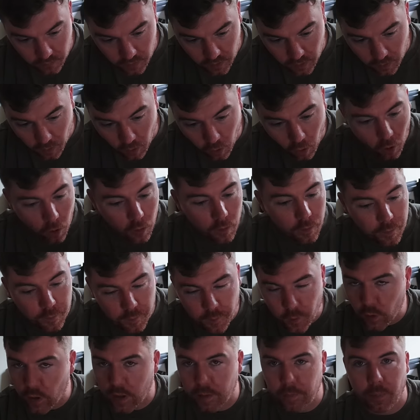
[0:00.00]
all
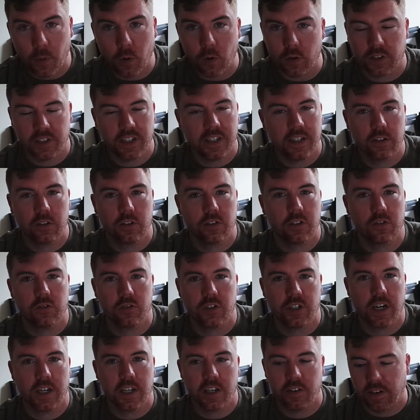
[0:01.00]
fully booked in until
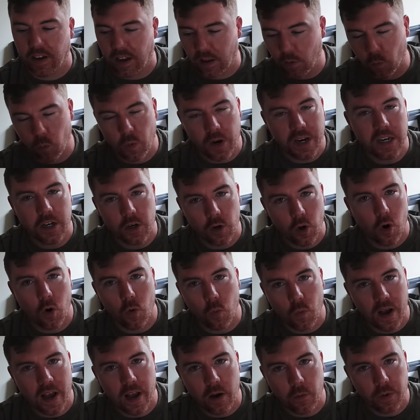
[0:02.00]
January. Like, we know
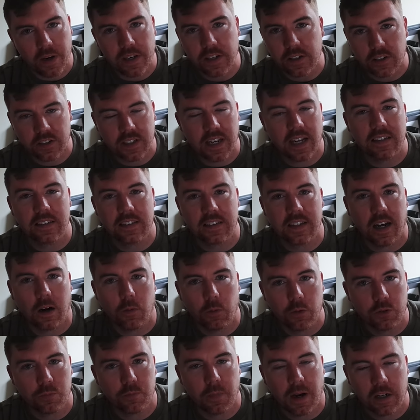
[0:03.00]
where we stand now
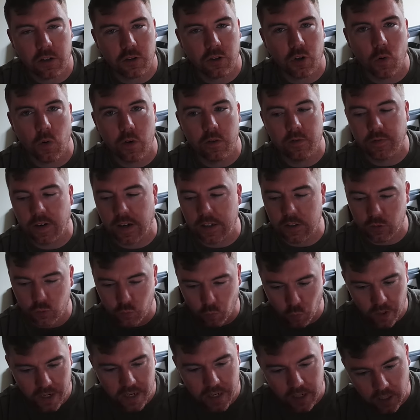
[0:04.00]
as match-going fans.
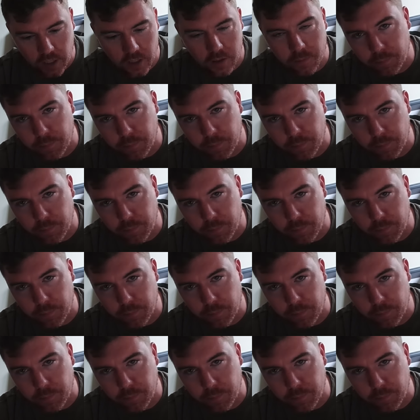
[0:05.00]
We can